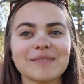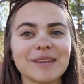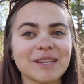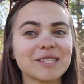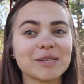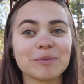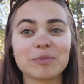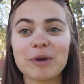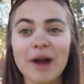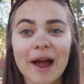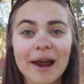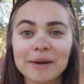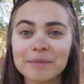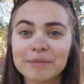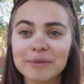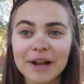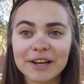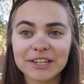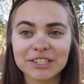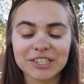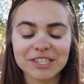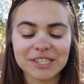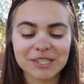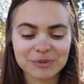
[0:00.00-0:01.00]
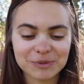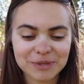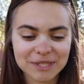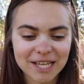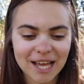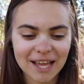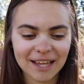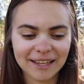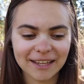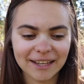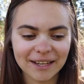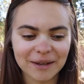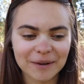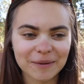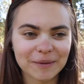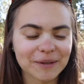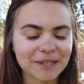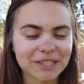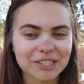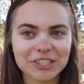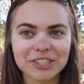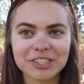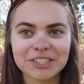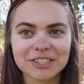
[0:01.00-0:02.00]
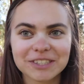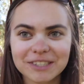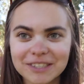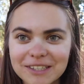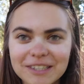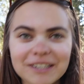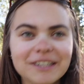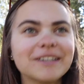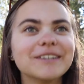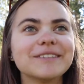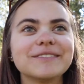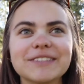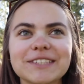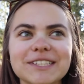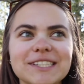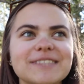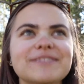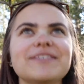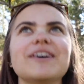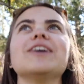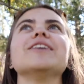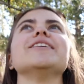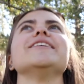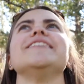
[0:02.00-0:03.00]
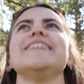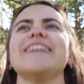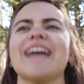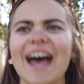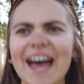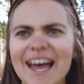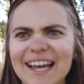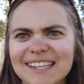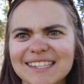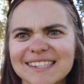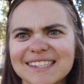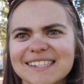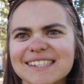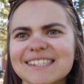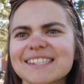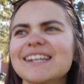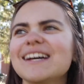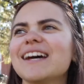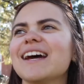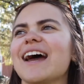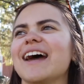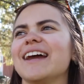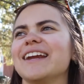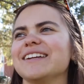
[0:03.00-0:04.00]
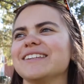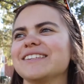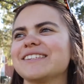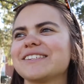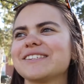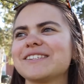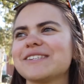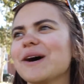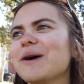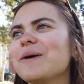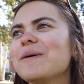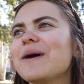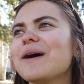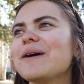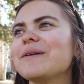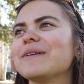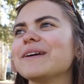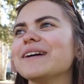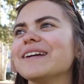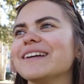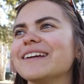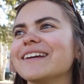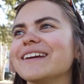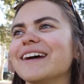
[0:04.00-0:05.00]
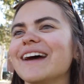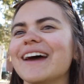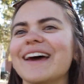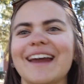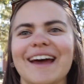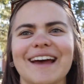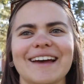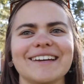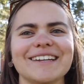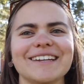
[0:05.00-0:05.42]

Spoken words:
It's a Pride and Prejudice retelling, which, first of all, yes! And it's so well written, and